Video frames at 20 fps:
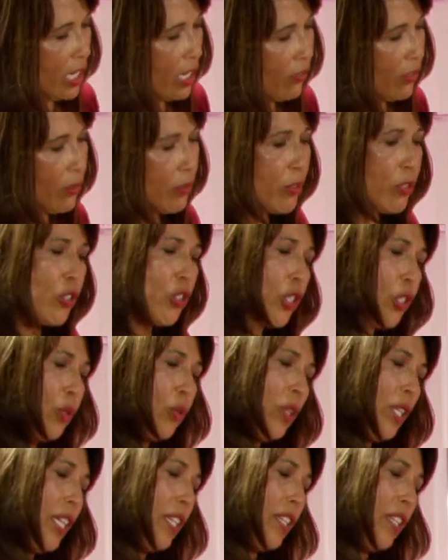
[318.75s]
If it was
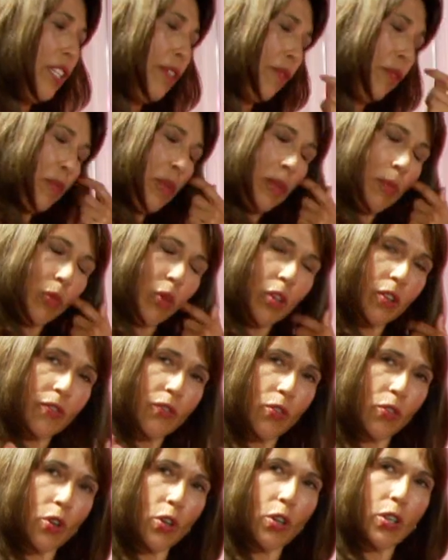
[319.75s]
too neat, then it would be more
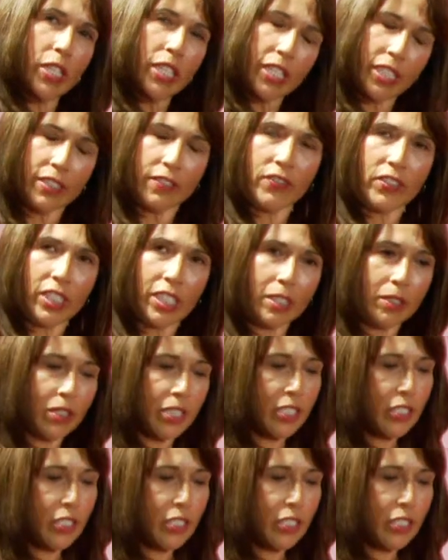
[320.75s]
for evening.